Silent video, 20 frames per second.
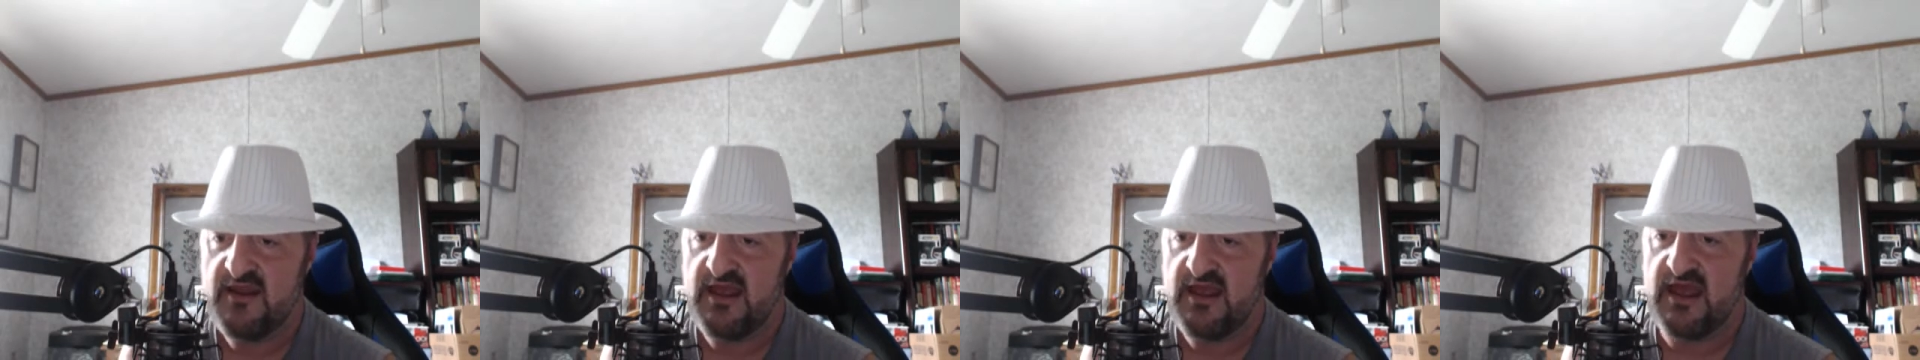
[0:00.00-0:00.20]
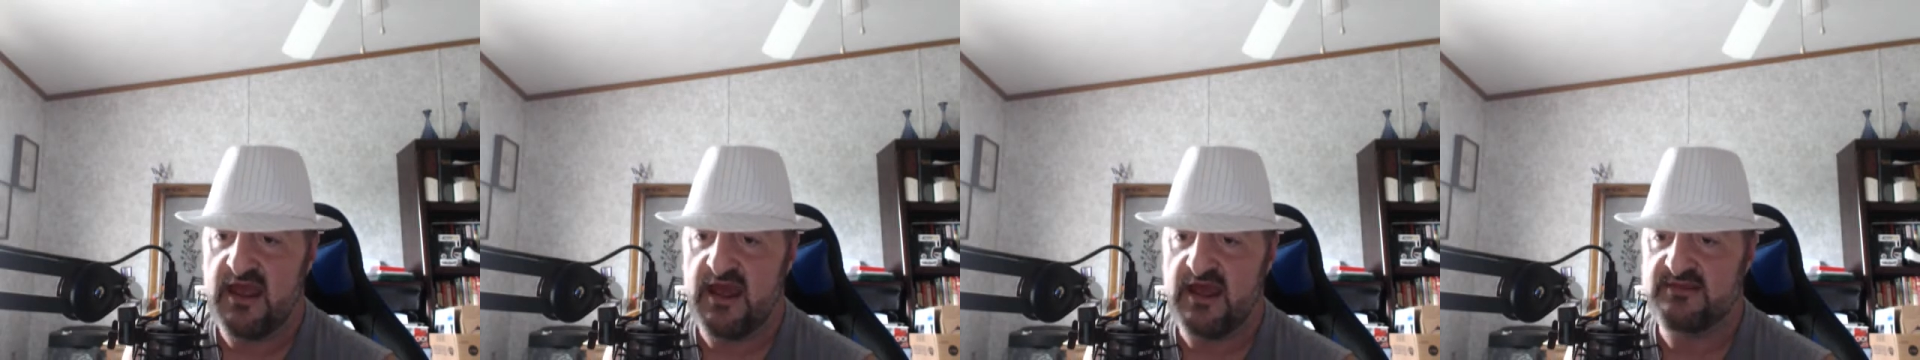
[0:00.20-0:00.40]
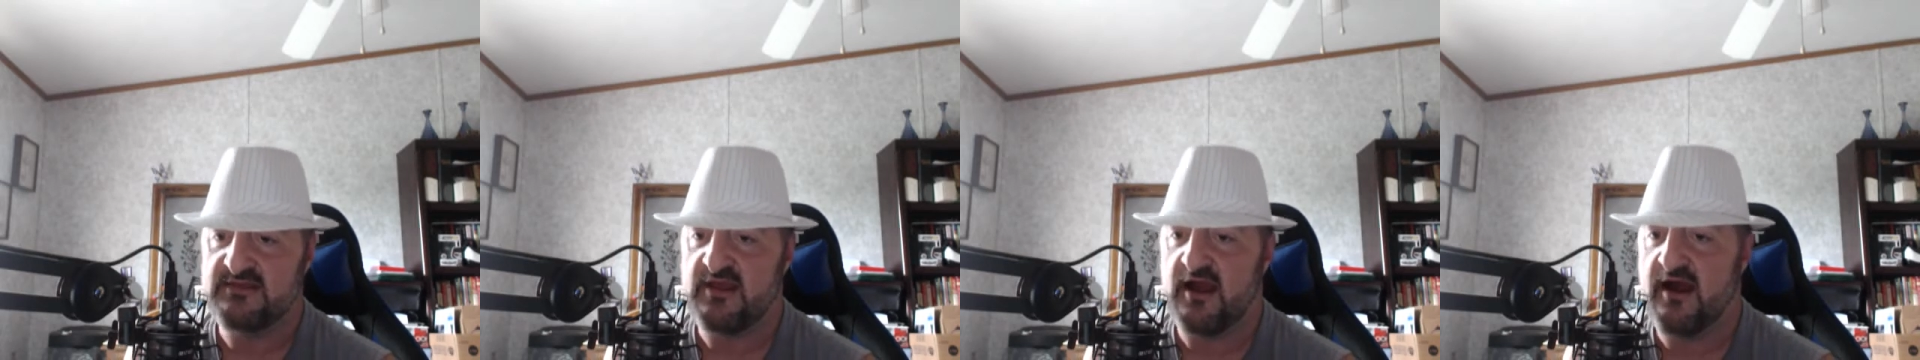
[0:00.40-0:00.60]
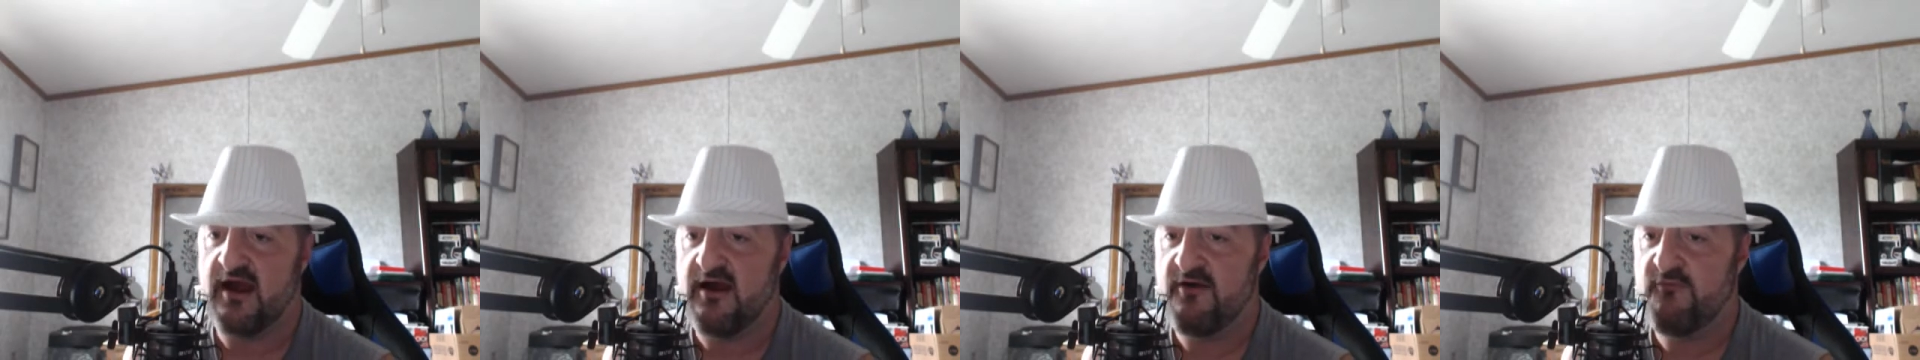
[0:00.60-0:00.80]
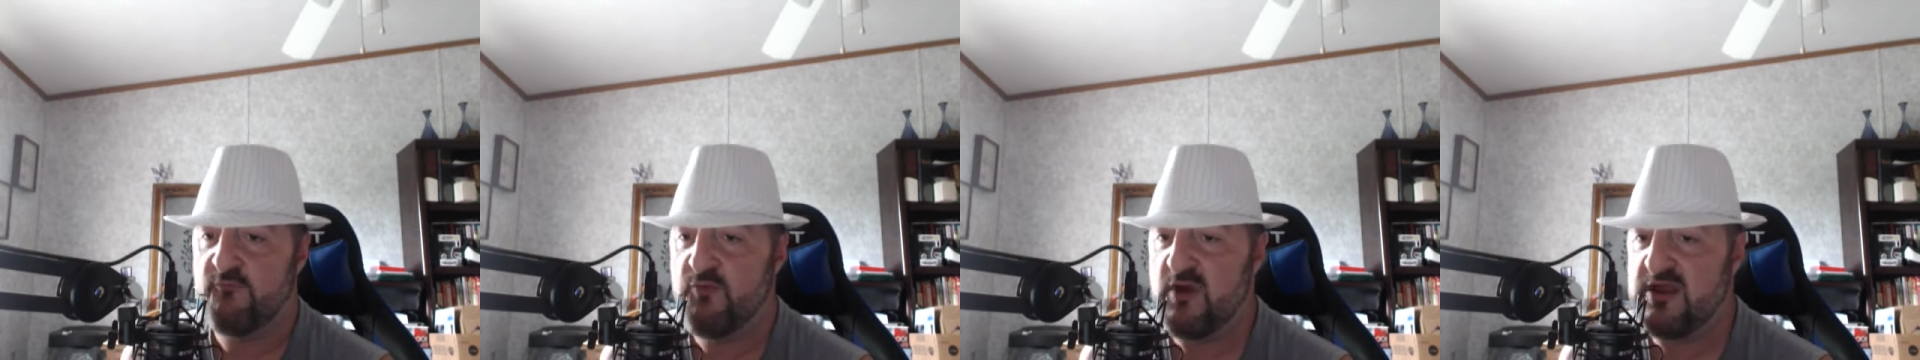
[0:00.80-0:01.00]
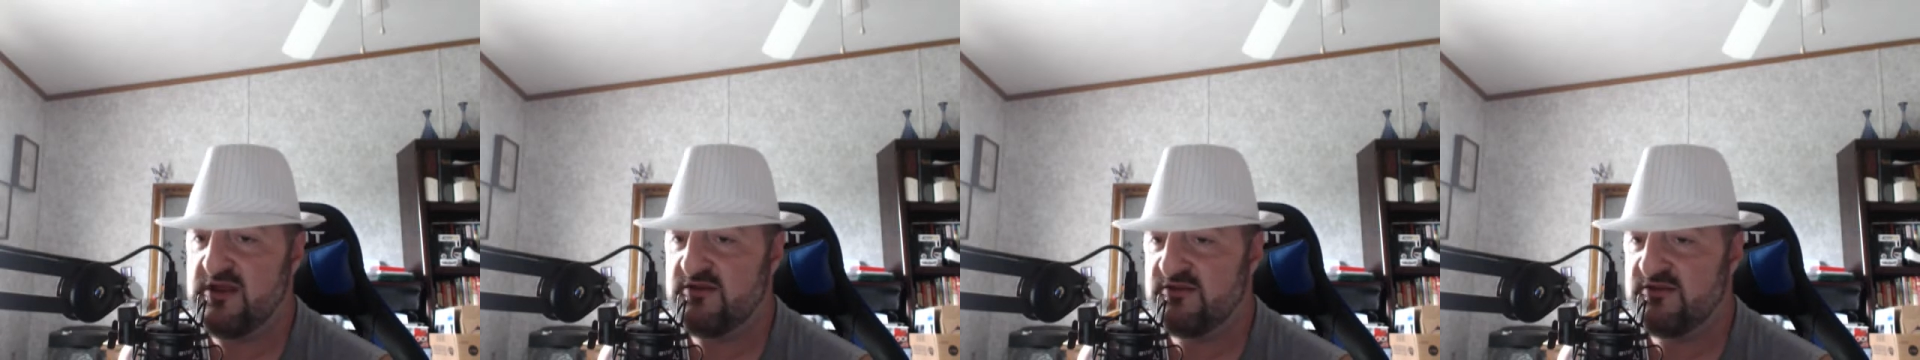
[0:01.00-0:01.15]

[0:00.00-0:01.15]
And uh, we